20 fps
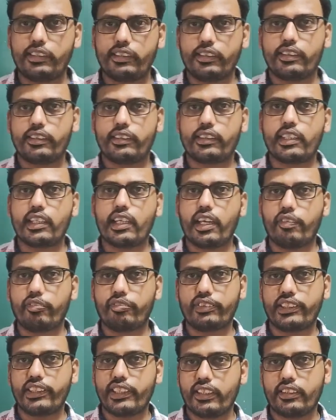
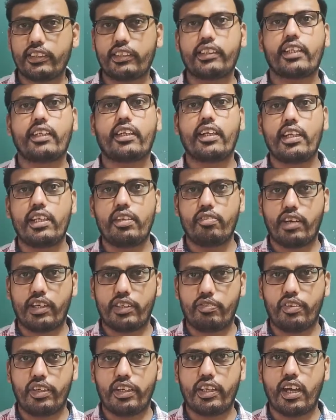CFCs generally what
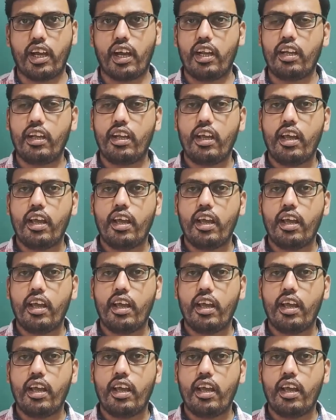we call.